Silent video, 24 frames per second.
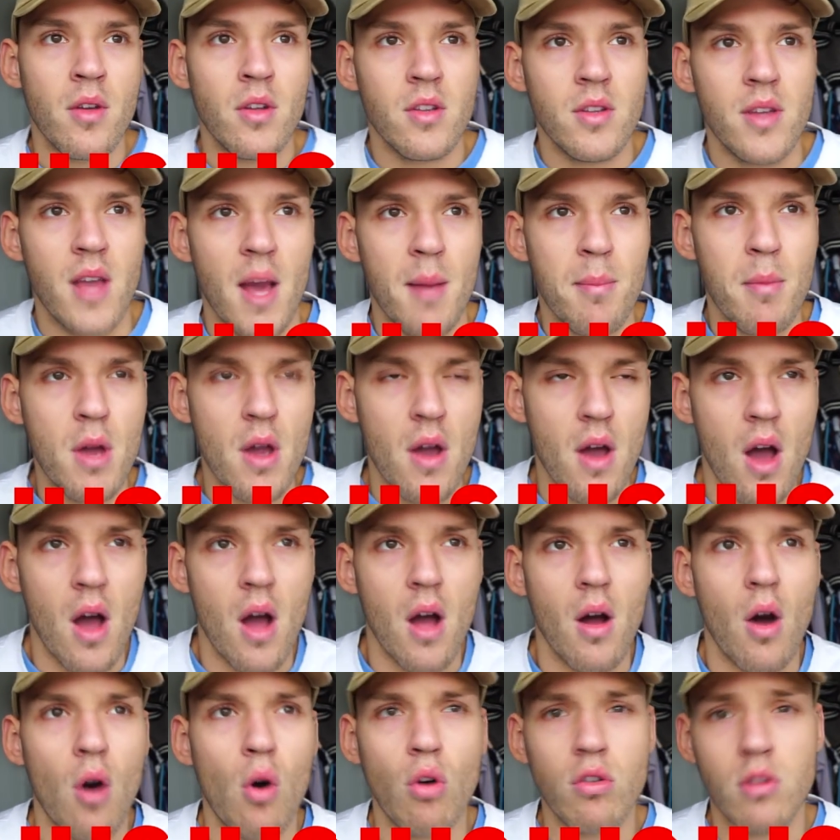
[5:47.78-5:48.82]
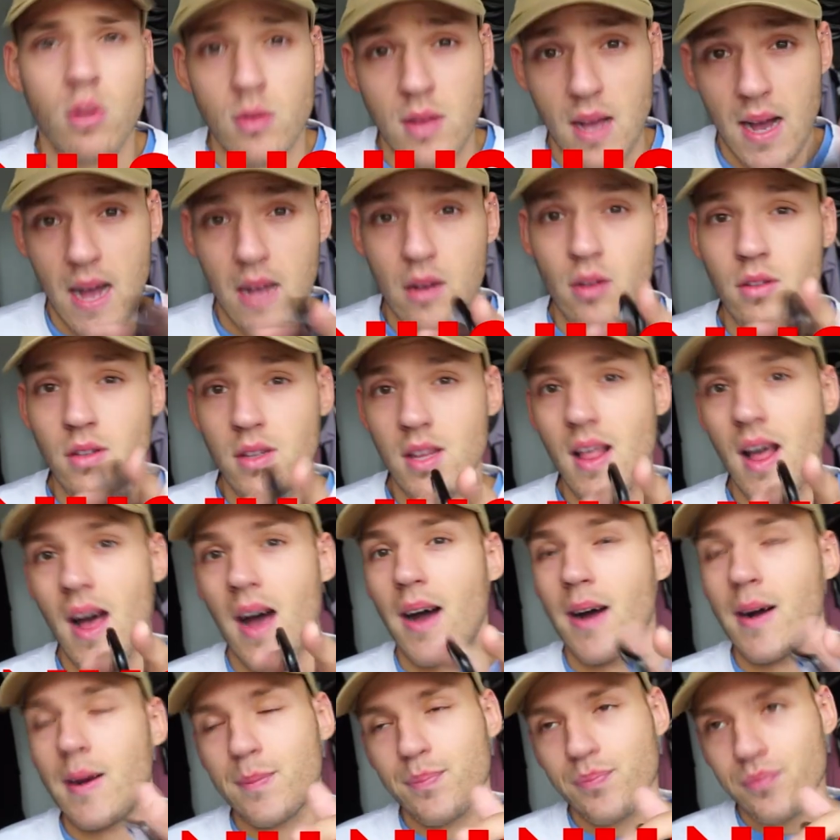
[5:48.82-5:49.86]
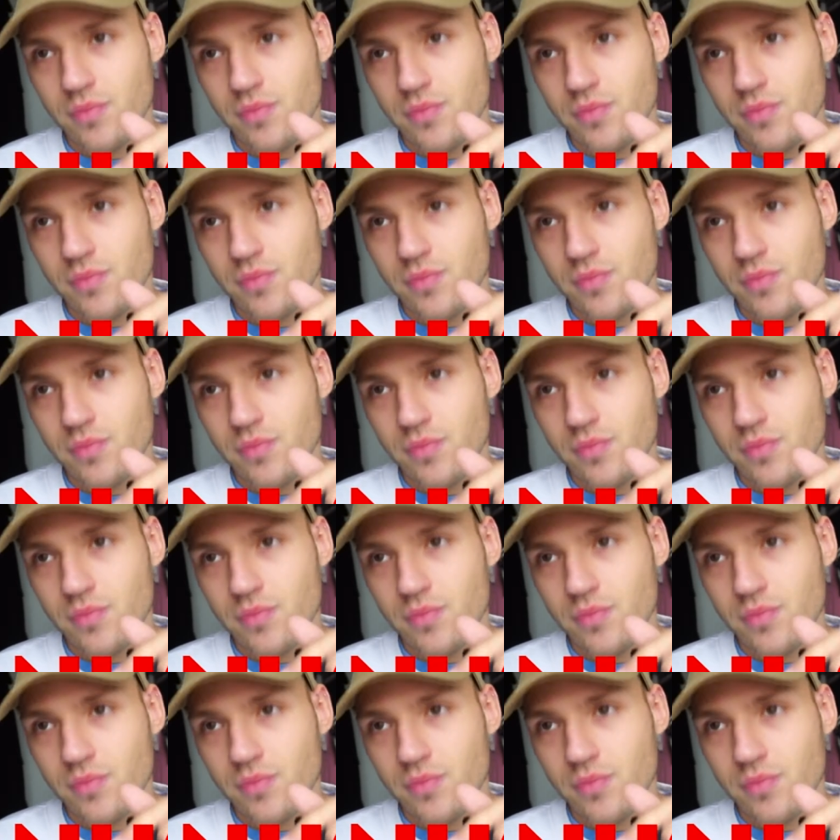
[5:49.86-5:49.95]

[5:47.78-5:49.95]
Yeah, also to add on to that,